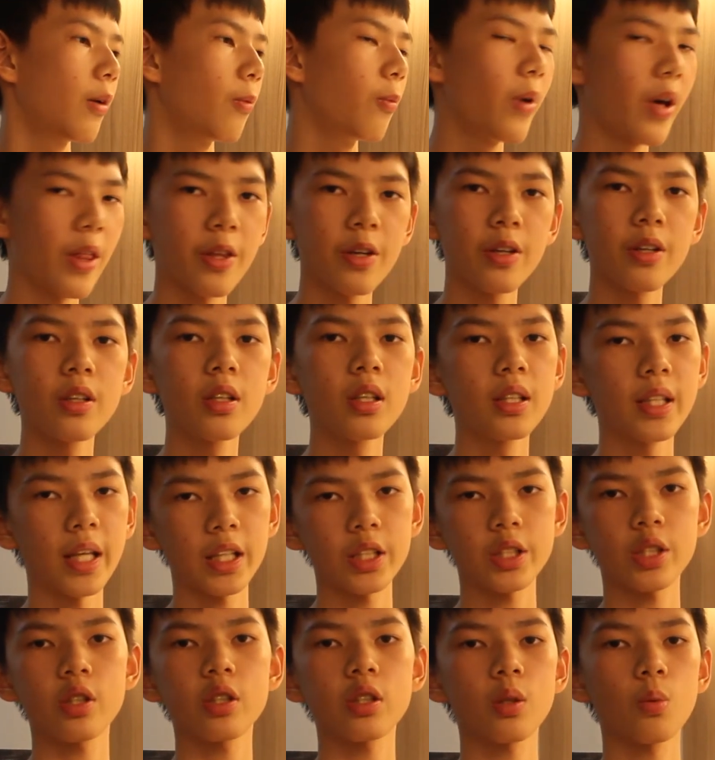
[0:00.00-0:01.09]
Whether
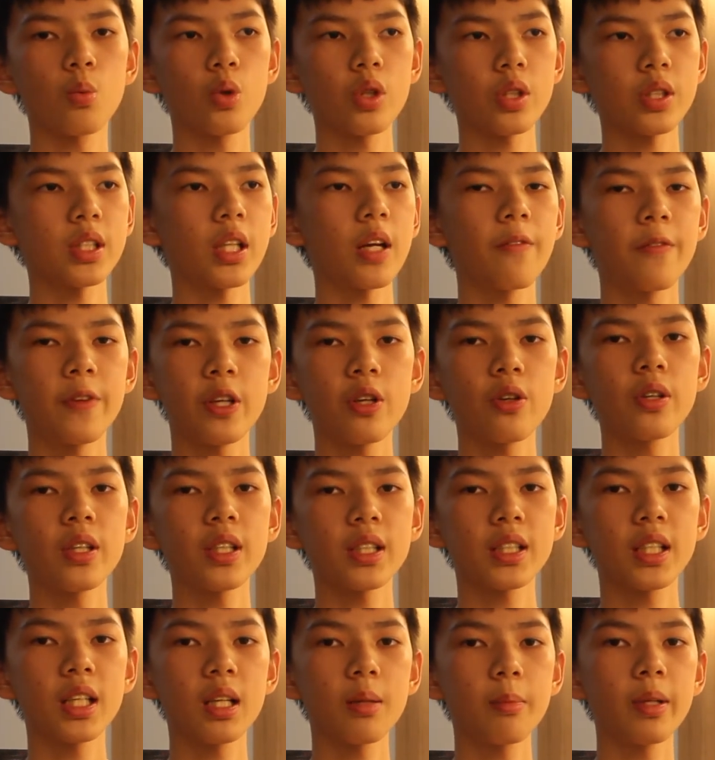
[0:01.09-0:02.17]
next year's awards night video
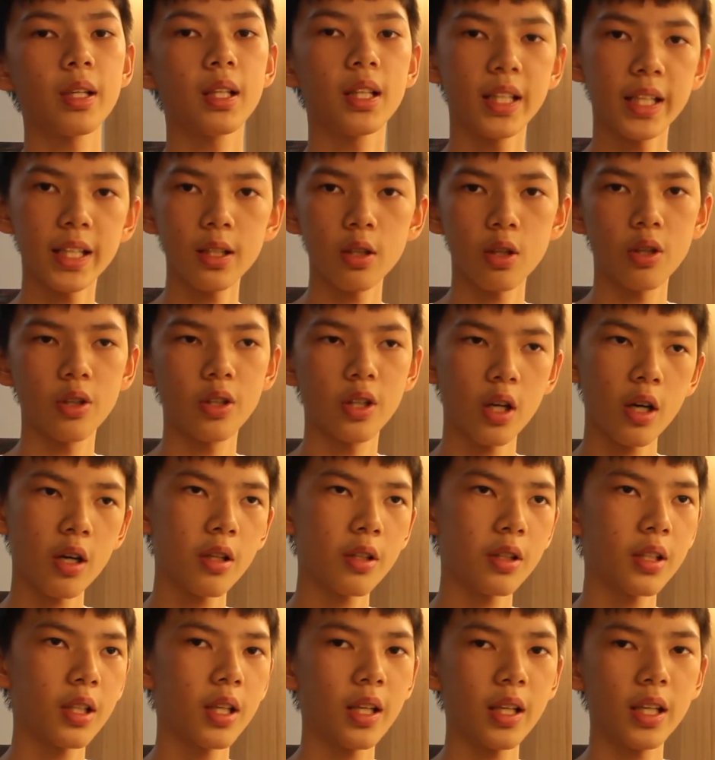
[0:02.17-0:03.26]
is gonna be lit or
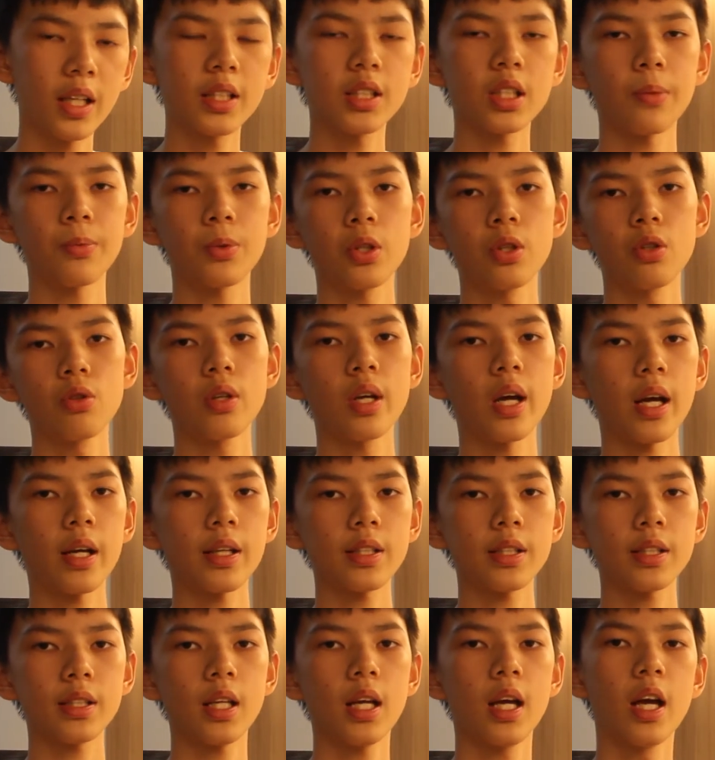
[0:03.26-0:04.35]
not, it's up to you
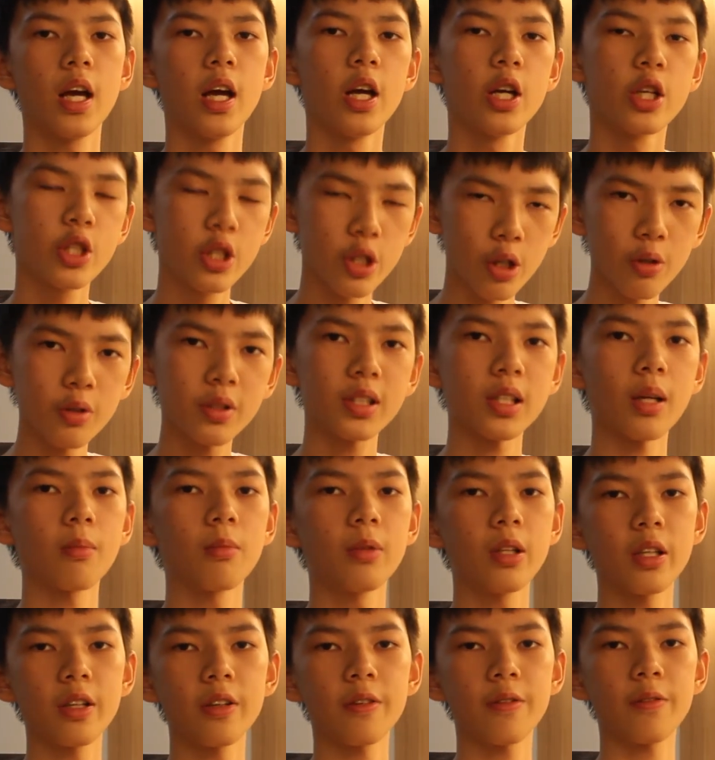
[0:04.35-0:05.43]
guys. Show some
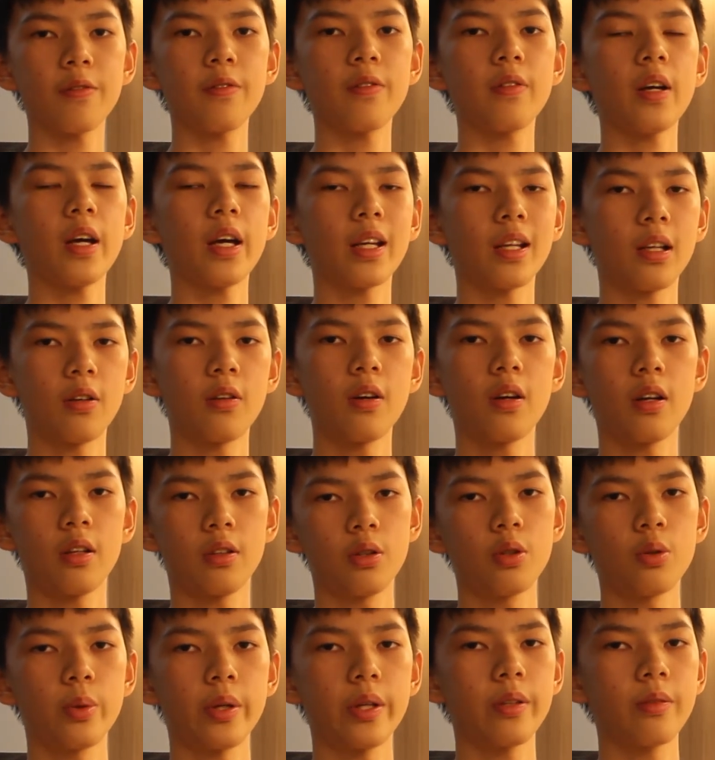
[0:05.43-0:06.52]
love and I'll
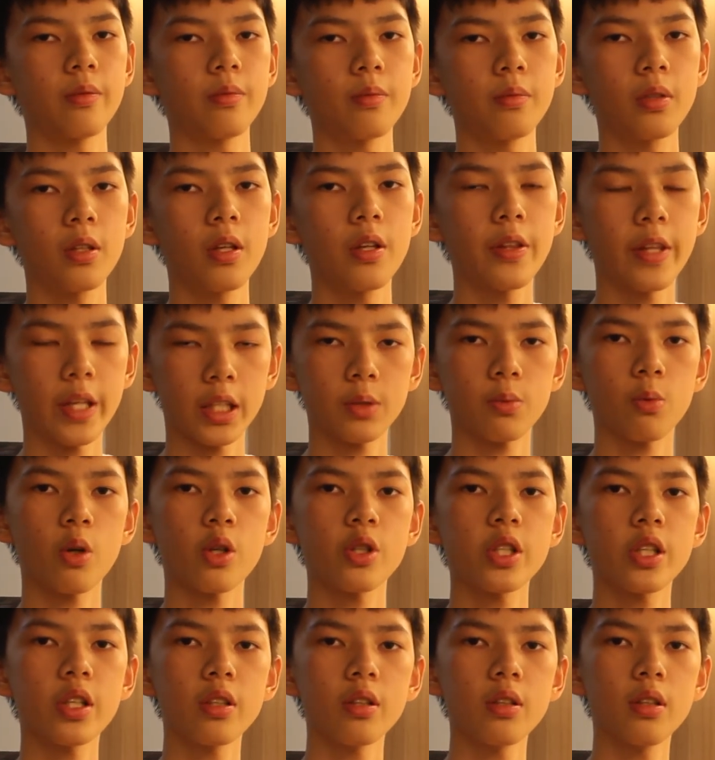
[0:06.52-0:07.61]
do it. Thanks for
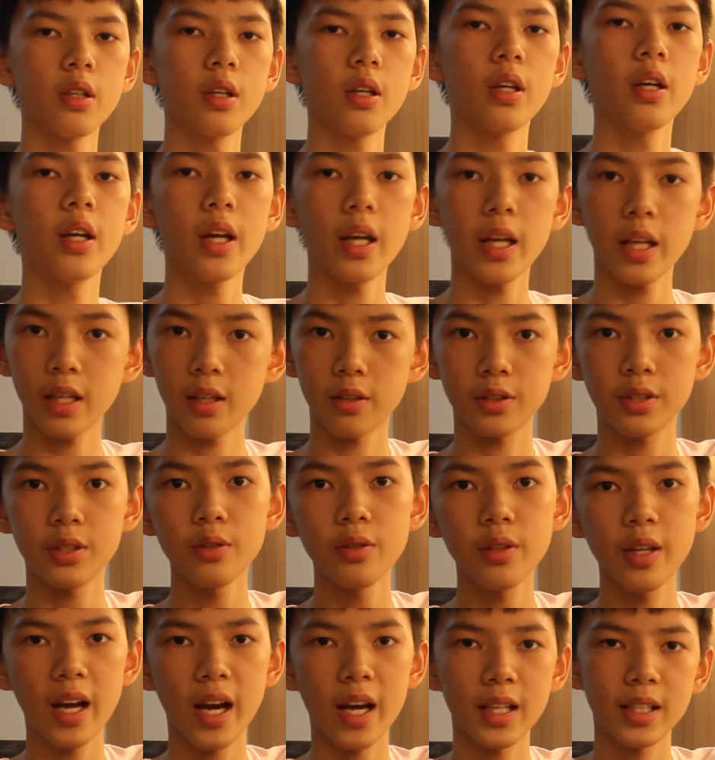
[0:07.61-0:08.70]
watching, and I'll see
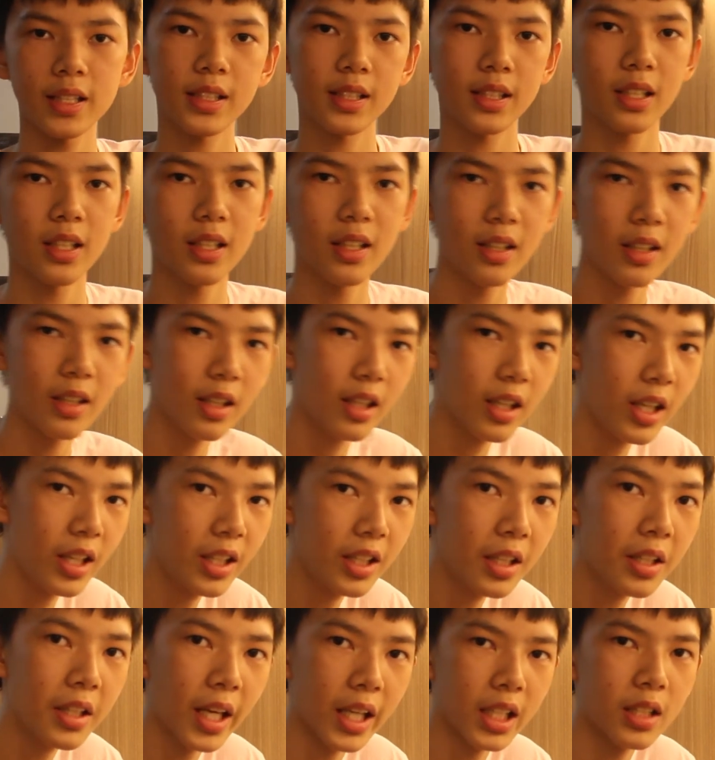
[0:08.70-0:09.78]
you guys in
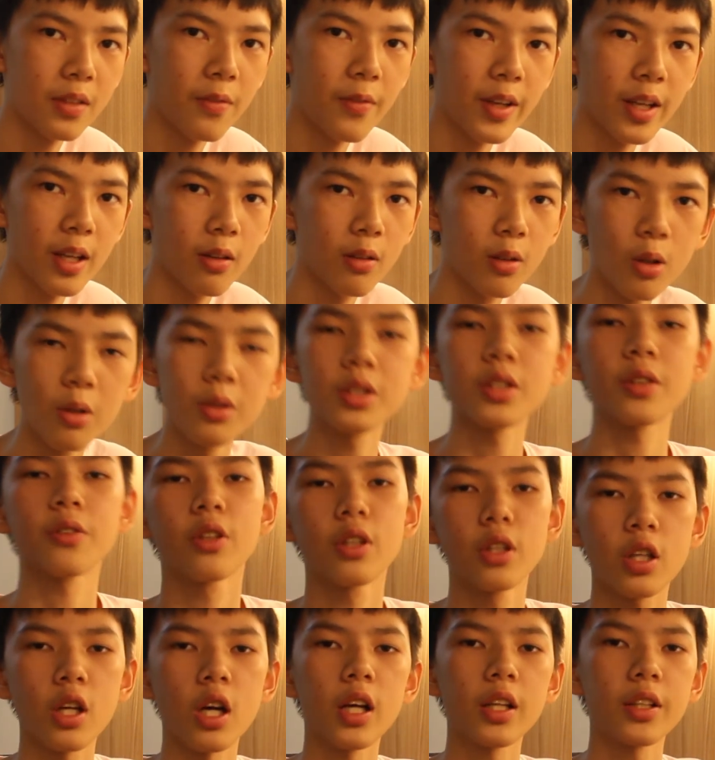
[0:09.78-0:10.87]
the next video. Loads of
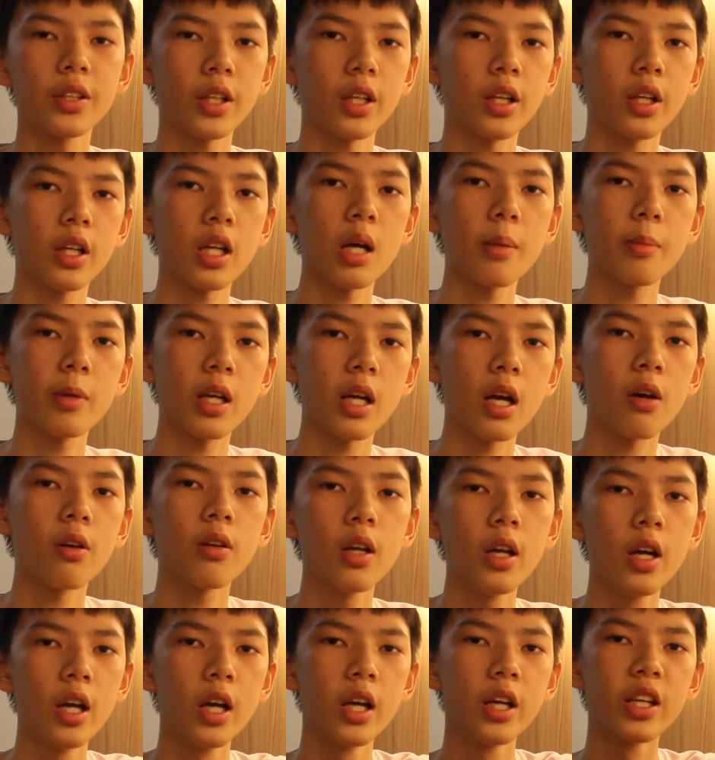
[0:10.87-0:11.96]
good content are coming out.
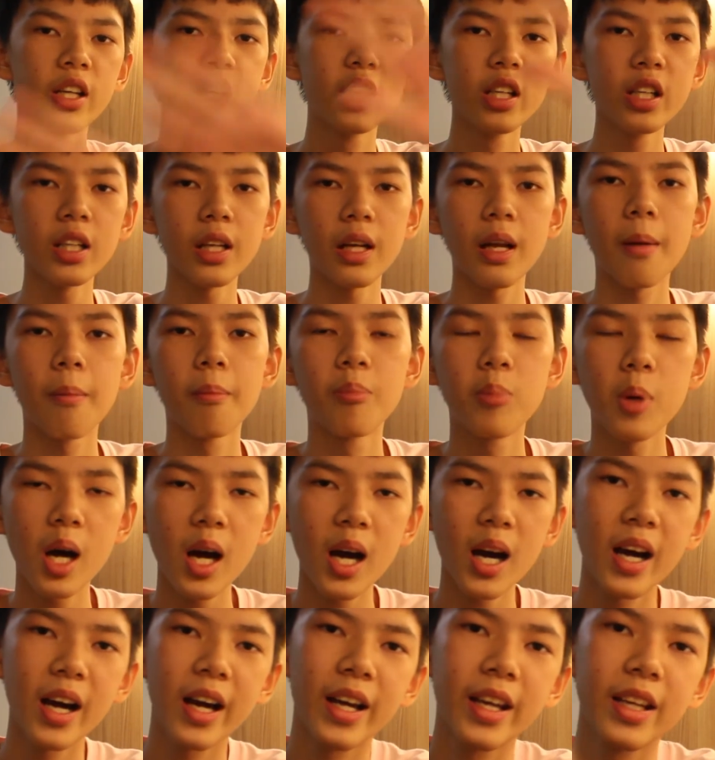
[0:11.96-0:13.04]

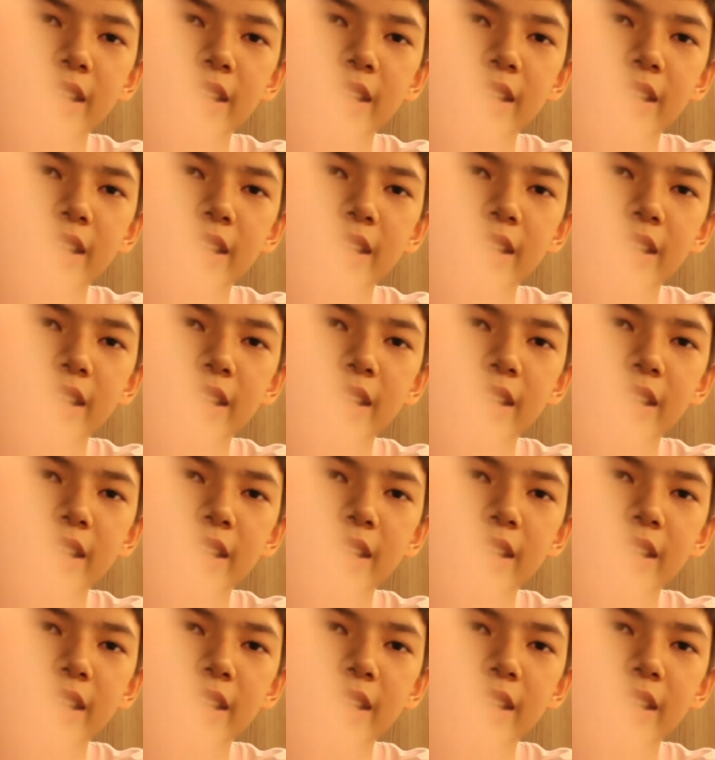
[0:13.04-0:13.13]
Goodbye!